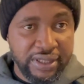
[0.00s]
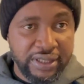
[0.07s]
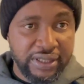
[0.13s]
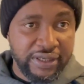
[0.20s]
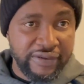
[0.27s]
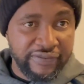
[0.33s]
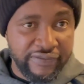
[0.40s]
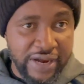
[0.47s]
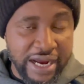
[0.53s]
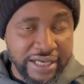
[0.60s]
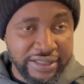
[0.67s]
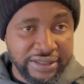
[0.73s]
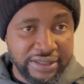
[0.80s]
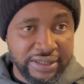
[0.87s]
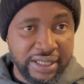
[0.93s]
In
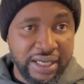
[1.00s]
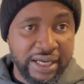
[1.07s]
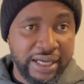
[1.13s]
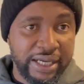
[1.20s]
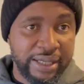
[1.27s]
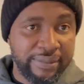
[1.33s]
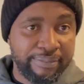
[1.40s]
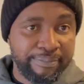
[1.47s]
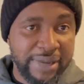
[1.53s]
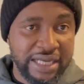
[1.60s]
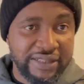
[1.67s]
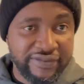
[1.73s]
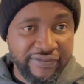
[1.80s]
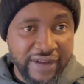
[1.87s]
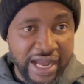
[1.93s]
fact,
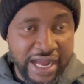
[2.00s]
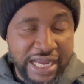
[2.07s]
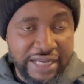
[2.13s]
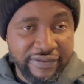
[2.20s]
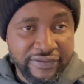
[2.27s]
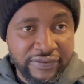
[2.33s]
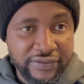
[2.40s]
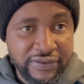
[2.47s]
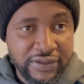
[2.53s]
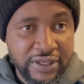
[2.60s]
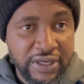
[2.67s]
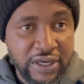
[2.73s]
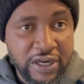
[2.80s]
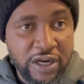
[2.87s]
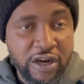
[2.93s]
Part 5
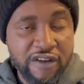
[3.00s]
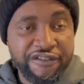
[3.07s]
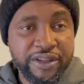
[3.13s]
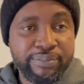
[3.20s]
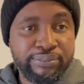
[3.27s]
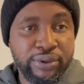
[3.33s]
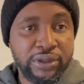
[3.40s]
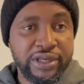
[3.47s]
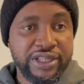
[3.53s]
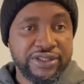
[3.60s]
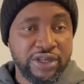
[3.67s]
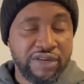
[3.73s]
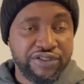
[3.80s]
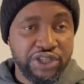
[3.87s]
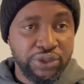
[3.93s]
of the
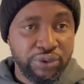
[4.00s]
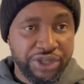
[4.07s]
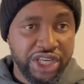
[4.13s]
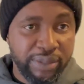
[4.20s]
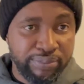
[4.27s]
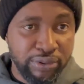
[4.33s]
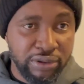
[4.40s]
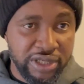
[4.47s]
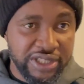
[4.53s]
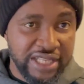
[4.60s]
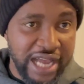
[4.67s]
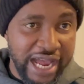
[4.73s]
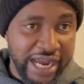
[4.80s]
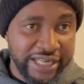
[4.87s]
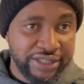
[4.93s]
UK Police
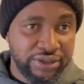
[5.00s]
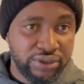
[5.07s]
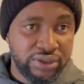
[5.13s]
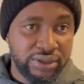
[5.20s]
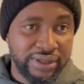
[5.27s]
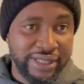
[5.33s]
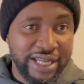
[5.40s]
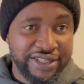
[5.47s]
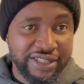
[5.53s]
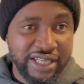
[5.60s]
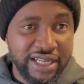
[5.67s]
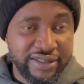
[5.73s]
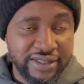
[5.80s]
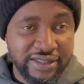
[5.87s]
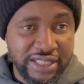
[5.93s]
Act
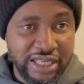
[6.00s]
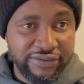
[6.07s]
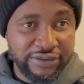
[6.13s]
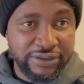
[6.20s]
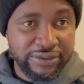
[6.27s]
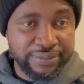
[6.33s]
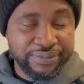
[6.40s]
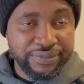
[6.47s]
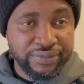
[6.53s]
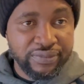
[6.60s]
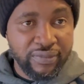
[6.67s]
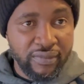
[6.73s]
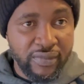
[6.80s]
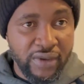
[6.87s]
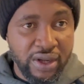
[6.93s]
1997
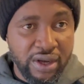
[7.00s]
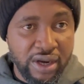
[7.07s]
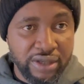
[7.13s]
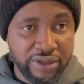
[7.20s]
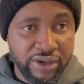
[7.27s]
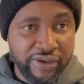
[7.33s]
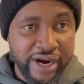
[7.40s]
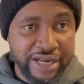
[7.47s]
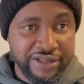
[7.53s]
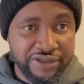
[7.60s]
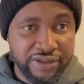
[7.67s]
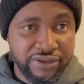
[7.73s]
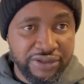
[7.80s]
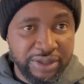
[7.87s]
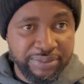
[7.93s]
authorizes
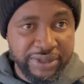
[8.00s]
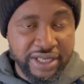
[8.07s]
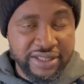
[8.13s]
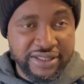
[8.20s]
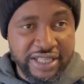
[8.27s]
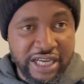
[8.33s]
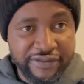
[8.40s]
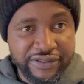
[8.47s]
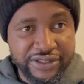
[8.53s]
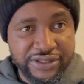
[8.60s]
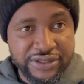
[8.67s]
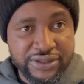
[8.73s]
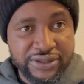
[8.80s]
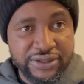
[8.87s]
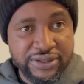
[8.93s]
the DBS
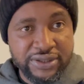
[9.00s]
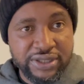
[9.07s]
service